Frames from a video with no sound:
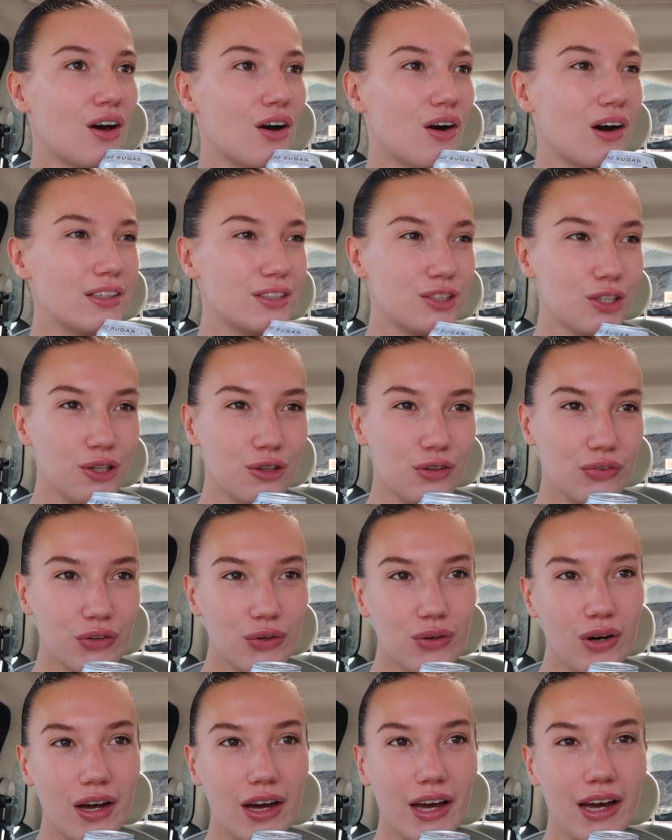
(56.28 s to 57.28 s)
I do
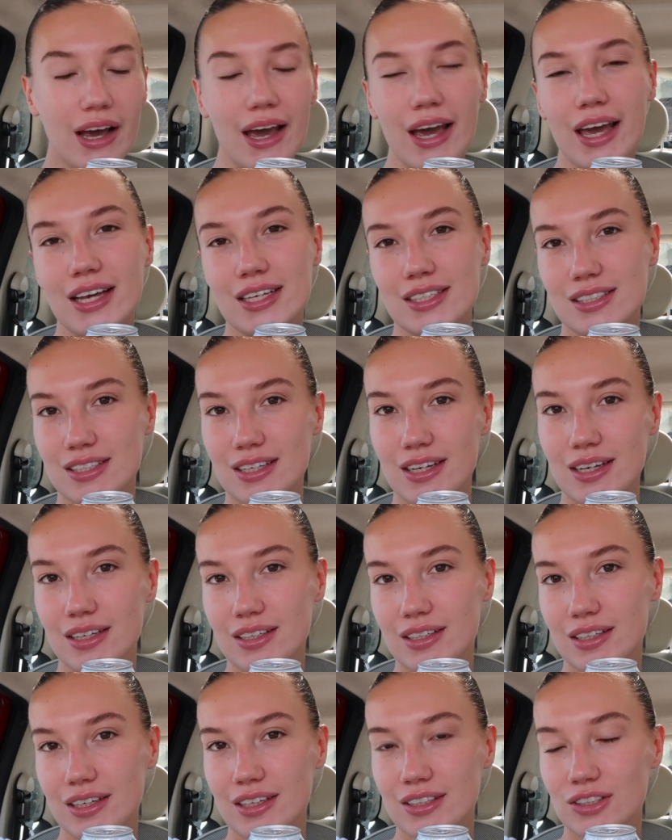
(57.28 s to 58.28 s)
feel like it's
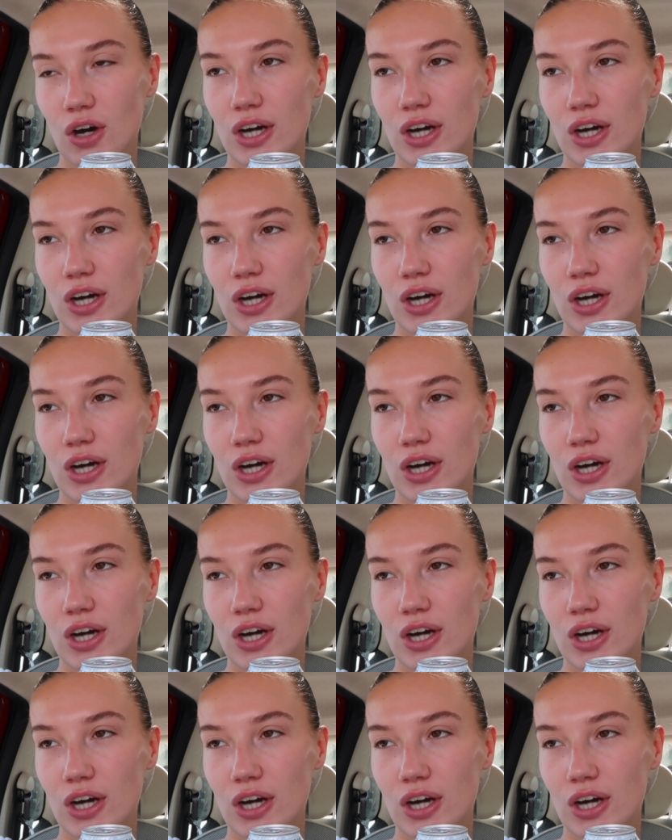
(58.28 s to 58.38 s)
needed.